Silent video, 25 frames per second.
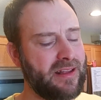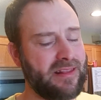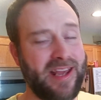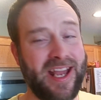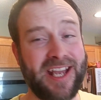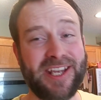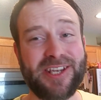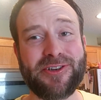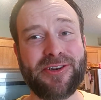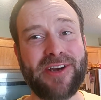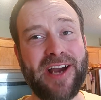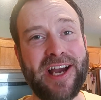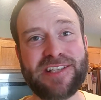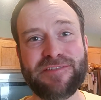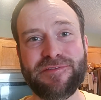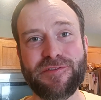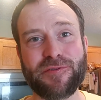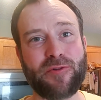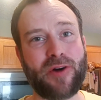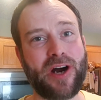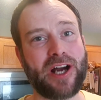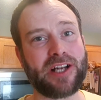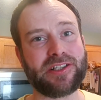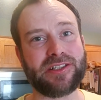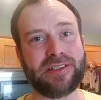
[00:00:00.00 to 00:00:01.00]
Thank you guys for
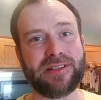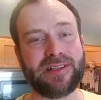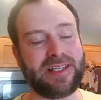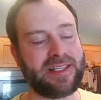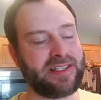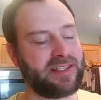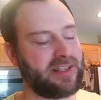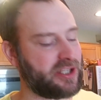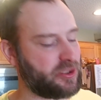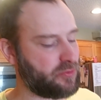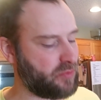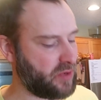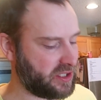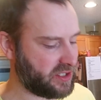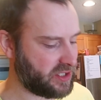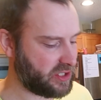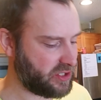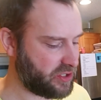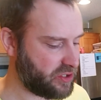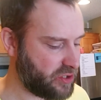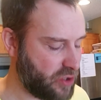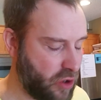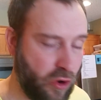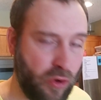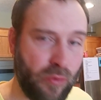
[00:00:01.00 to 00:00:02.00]
watching. This has been
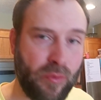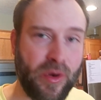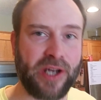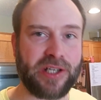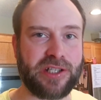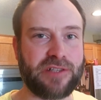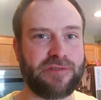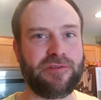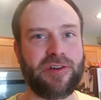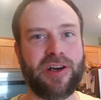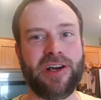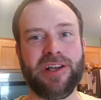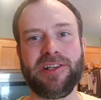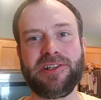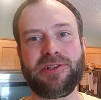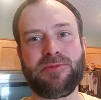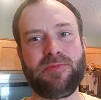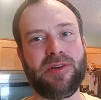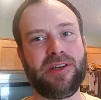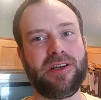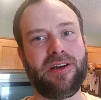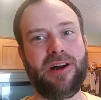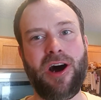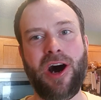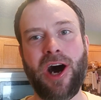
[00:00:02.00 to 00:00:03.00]
so much fun. It's
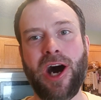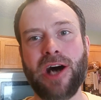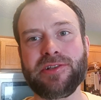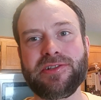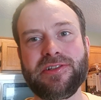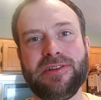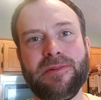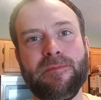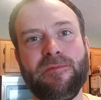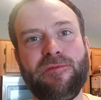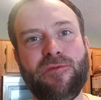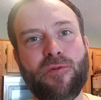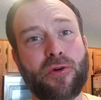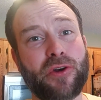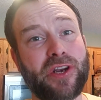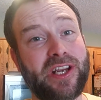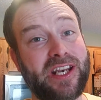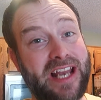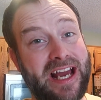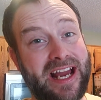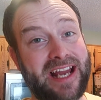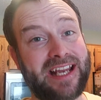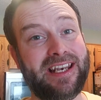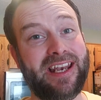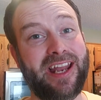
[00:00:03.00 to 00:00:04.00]
been an awesome
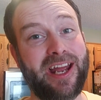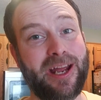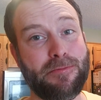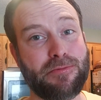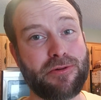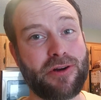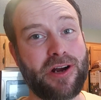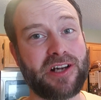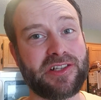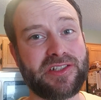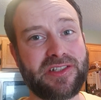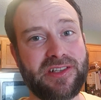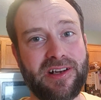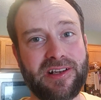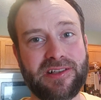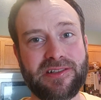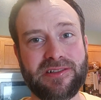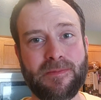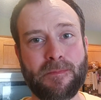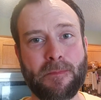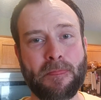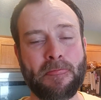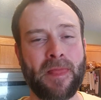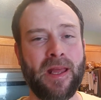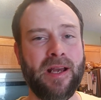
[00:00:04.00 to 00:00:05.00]
49-day
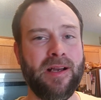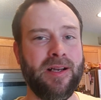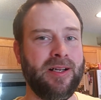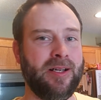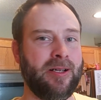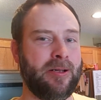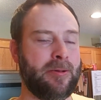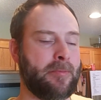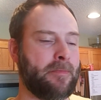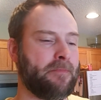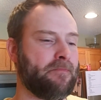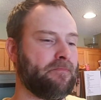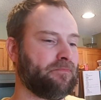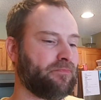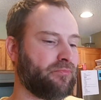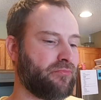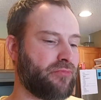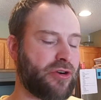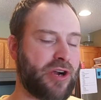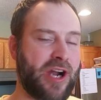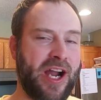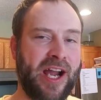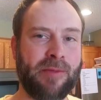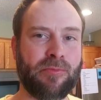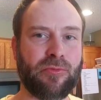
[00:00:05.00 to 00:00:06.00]
process.
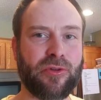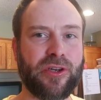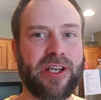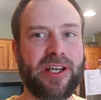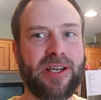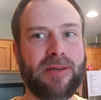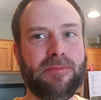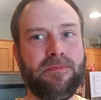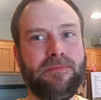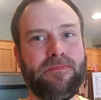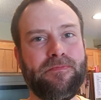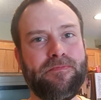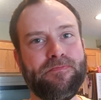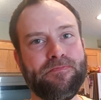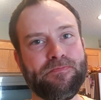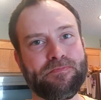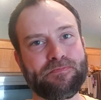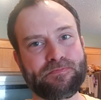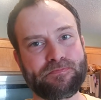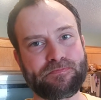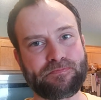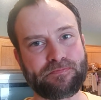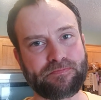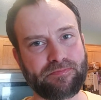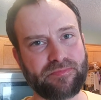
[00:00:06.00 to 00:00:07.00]
Prime rib,
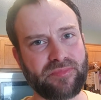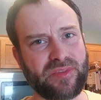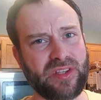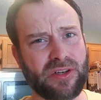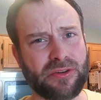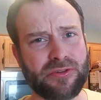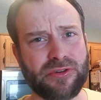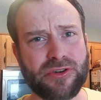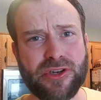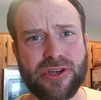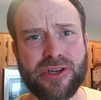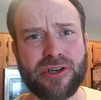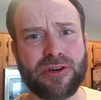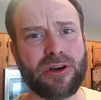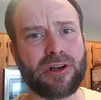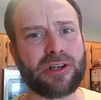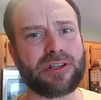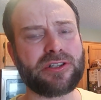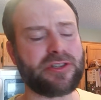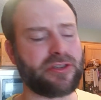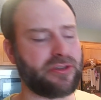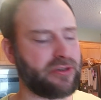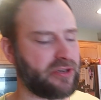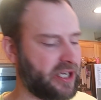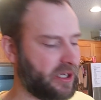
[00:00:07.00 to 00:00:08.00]
New York
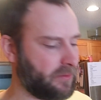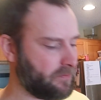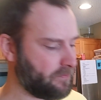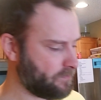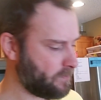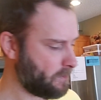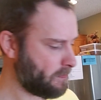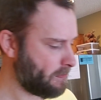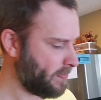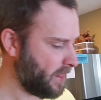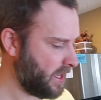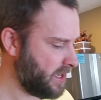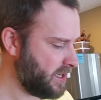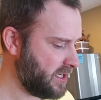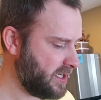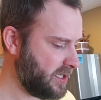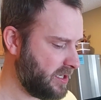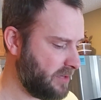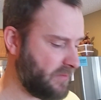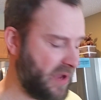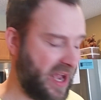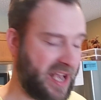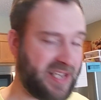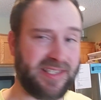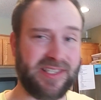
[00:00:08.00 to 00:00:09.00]
strip.
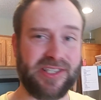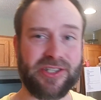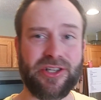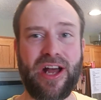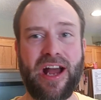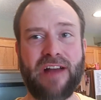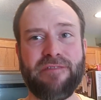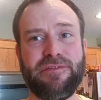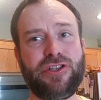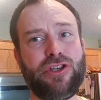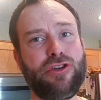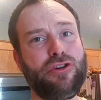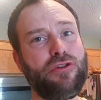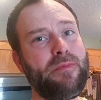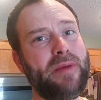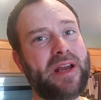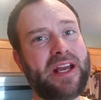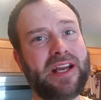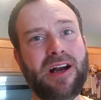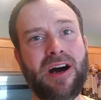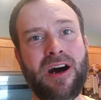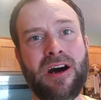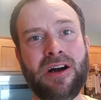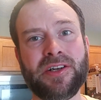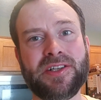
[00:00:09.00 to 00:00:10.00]
I still have 2
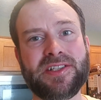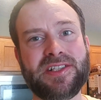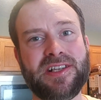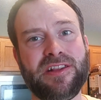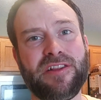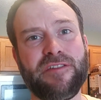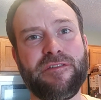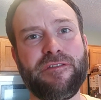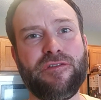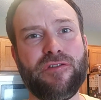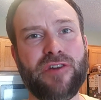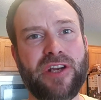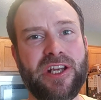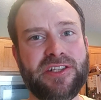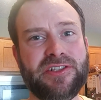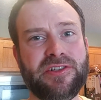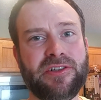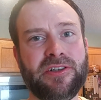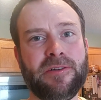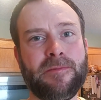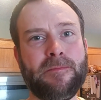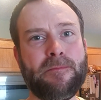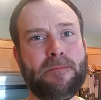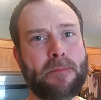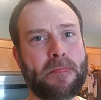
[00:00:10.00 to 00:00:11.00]
big hunks in the
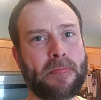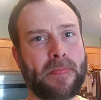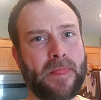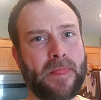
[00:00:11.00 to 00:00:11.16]
freezer,